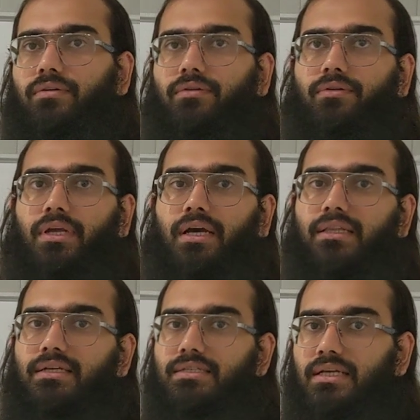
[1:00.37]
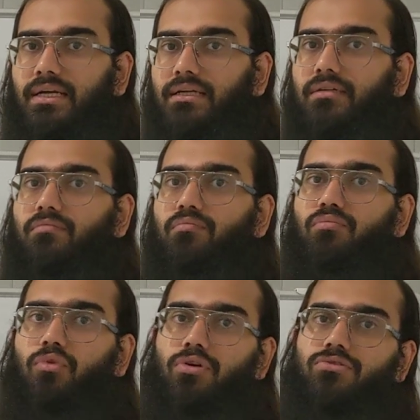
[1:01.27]
On the other side,
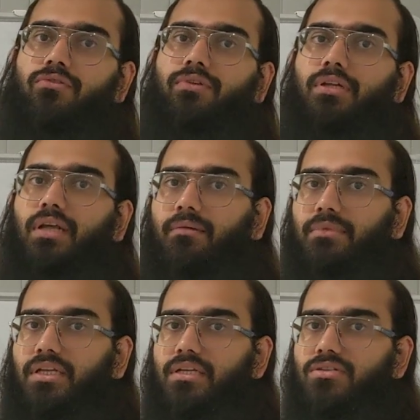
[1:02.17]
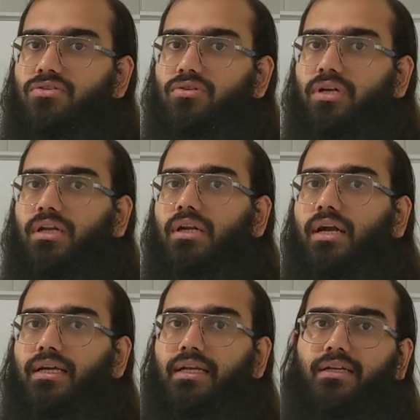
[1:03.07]
most of the time there is not a
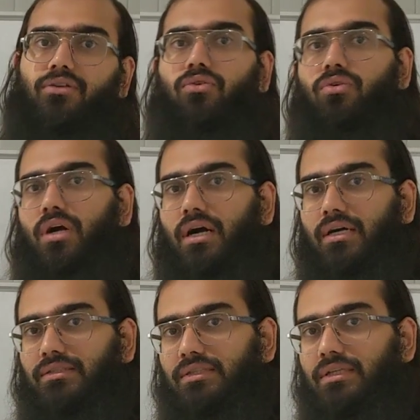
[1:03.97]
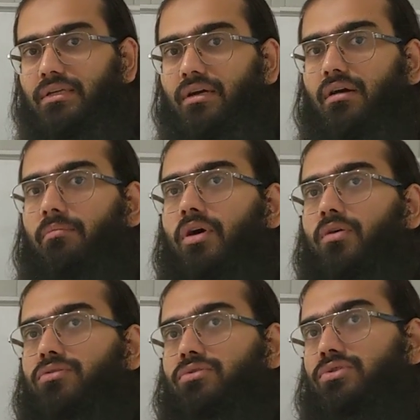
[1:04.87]
right and a wrong answer
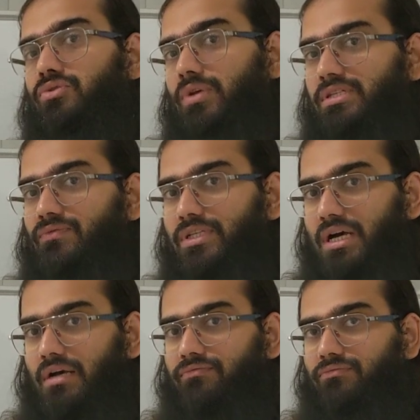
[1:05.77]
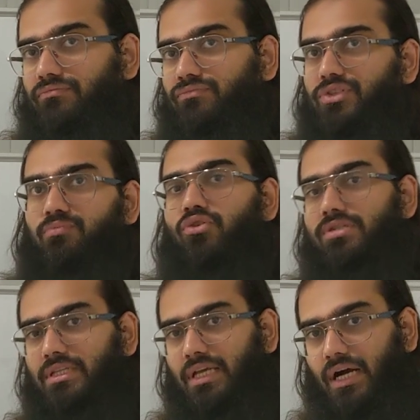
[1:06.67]
about those questions which
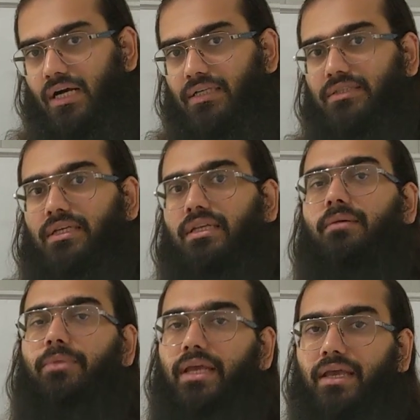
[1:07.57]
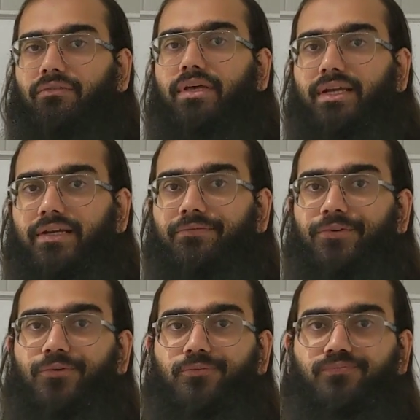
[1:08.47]
mostly they ask in a behavior
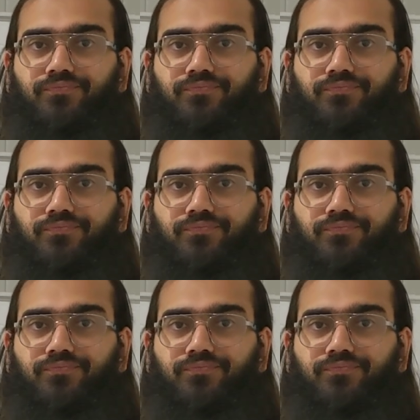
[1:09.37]
interview.